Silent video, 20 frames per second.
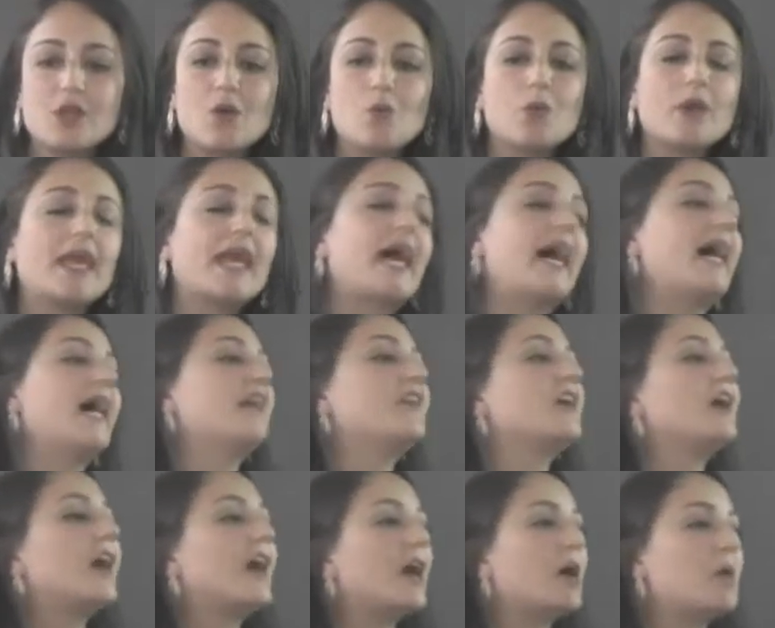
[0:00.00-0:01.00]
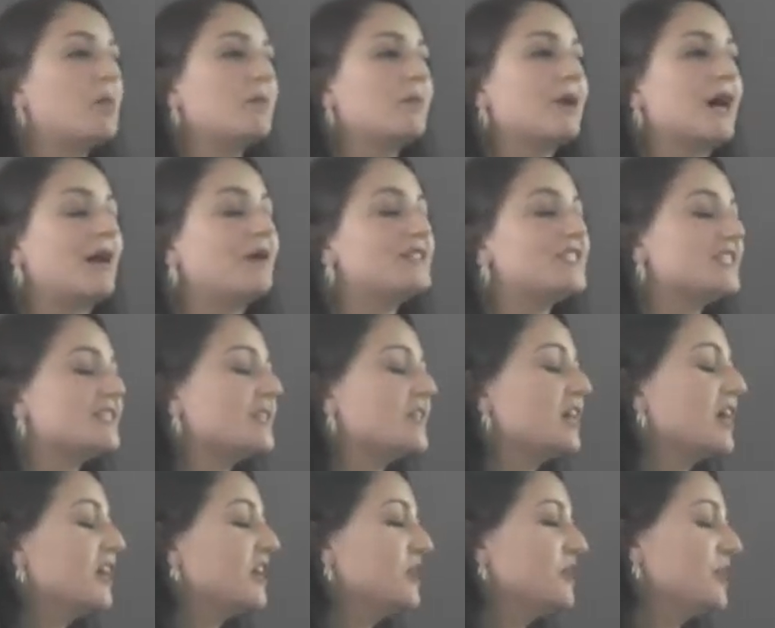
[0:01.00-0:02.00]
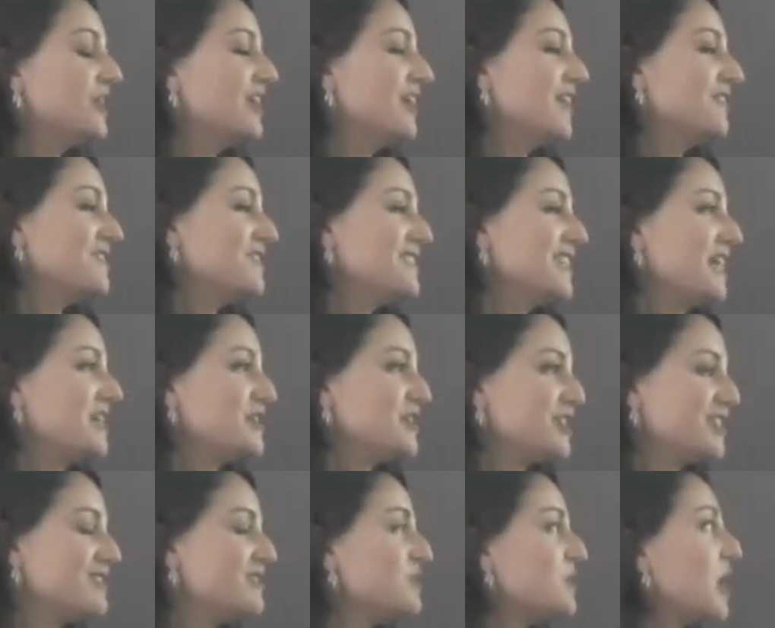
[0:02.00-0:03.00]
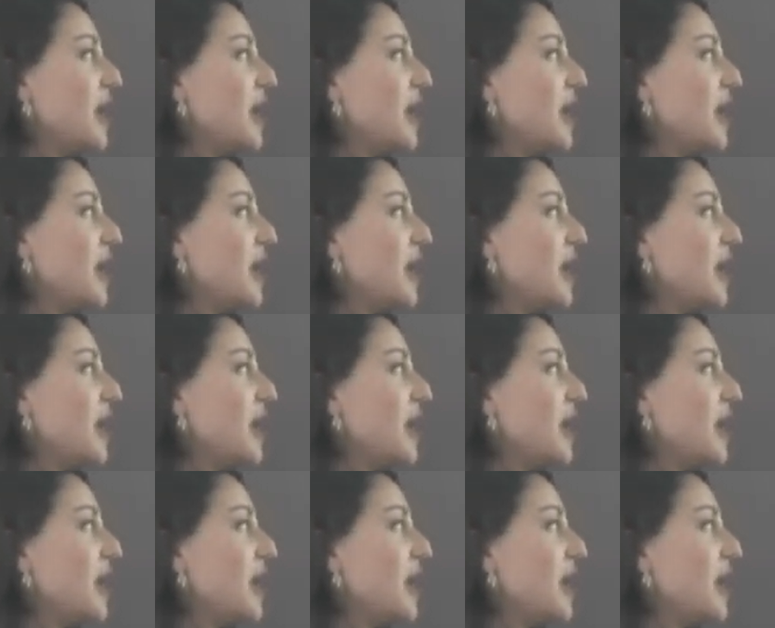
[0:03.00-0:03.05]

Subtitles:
We had, I did a unit on the senses,